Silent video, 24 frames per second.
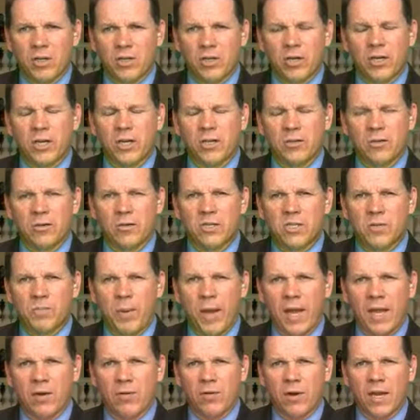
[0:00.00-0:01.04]
looking to
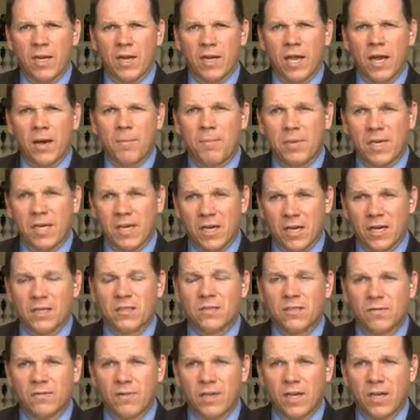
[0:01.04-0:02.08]
expand right now
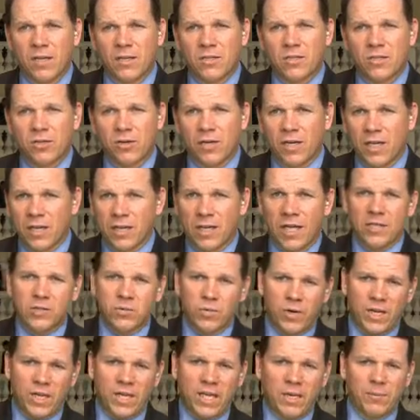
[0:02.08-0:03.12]
because of the uncertainty, and that's
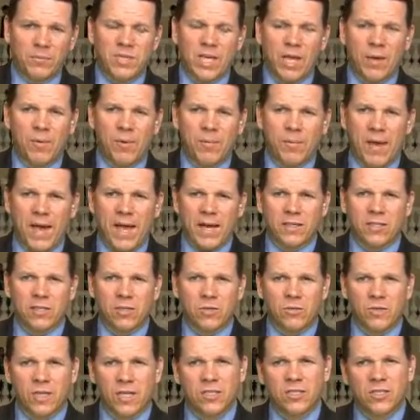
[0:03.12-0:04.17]
what it keeps coming back
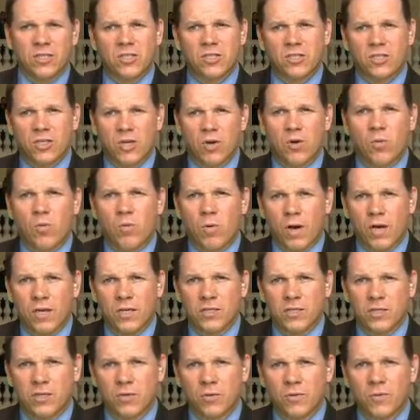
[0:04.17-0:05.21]
to. They just don't
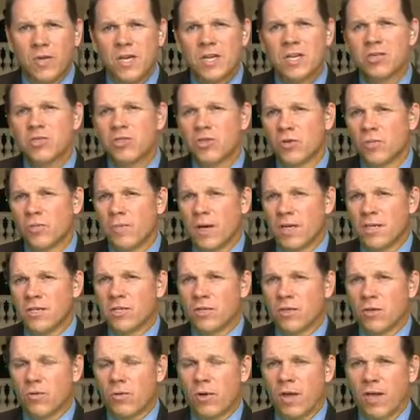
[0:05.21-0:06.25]
want to do much
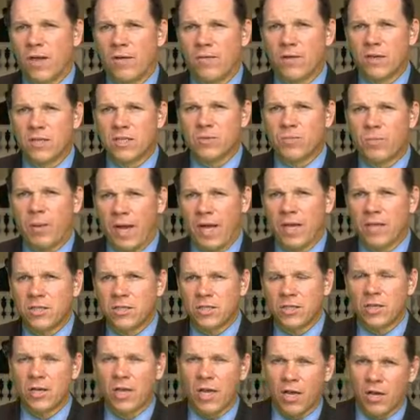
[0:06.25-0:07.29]
in the way of
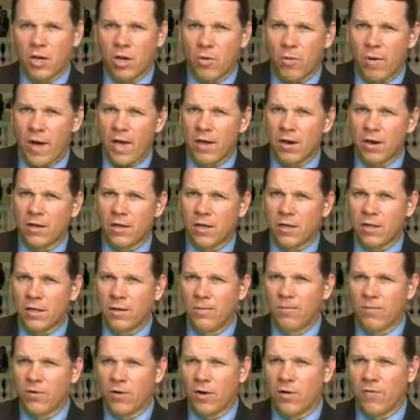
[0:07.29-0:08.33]
expansion and go out on a
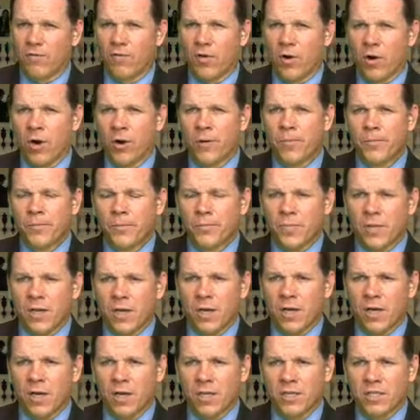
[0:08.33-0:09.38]
limb very far
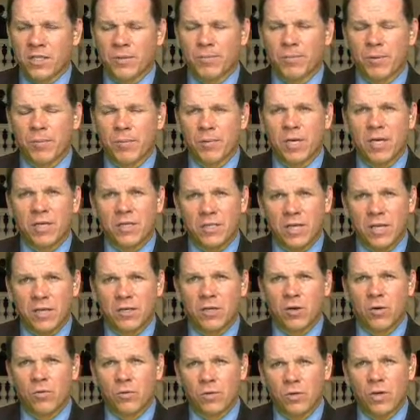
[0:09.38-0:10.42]
simply because they
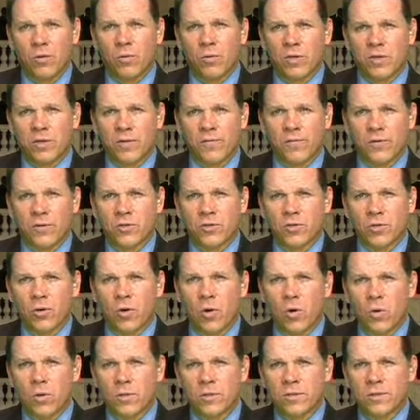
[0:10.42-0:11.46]
don't know what the future
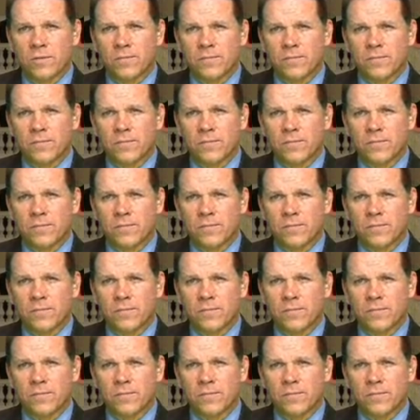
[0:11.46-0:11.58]
holds.